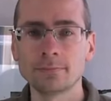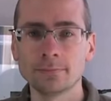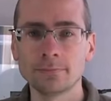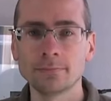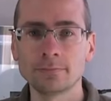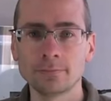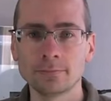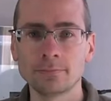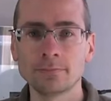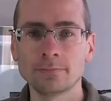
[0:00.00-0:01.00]

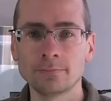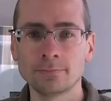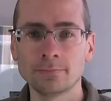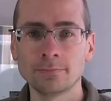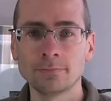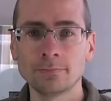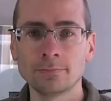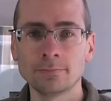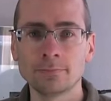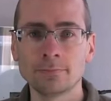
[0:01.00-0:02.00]

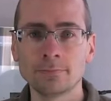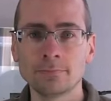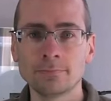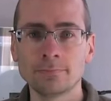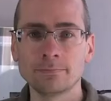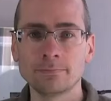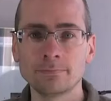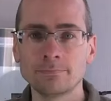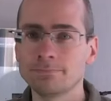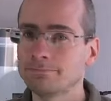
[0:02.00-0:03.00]

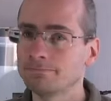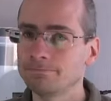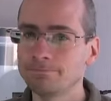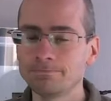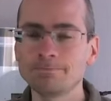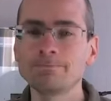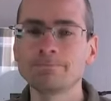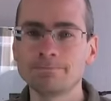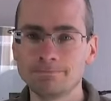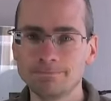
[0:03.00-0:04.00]

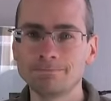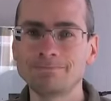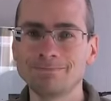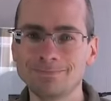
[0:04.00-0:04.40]
No words are spoken by the person on screen.